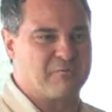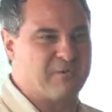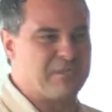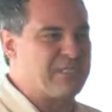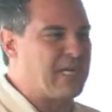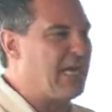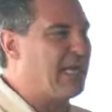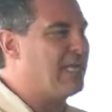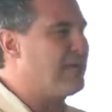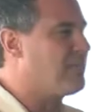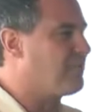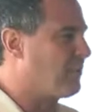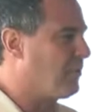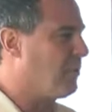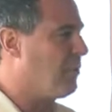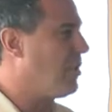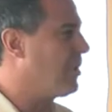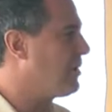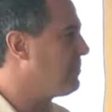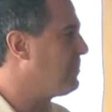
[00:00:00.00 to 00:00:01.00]
of retaining it for
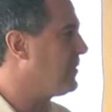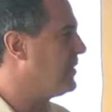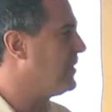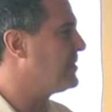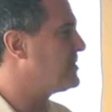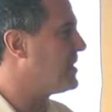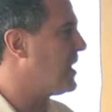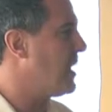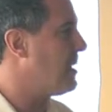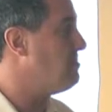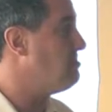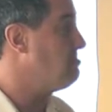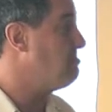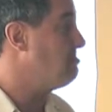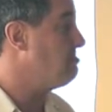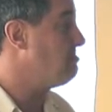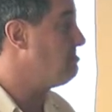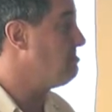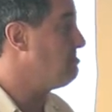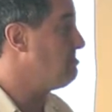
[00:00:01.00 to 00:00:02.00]
a longer period of time.
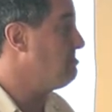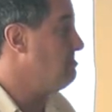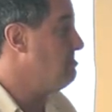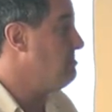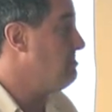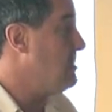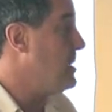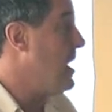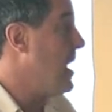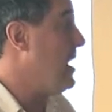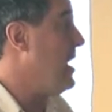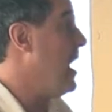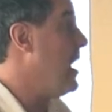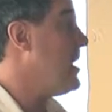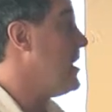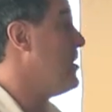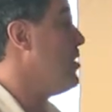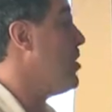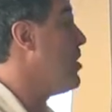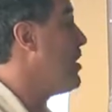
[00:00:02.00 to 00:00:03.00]
And I didn't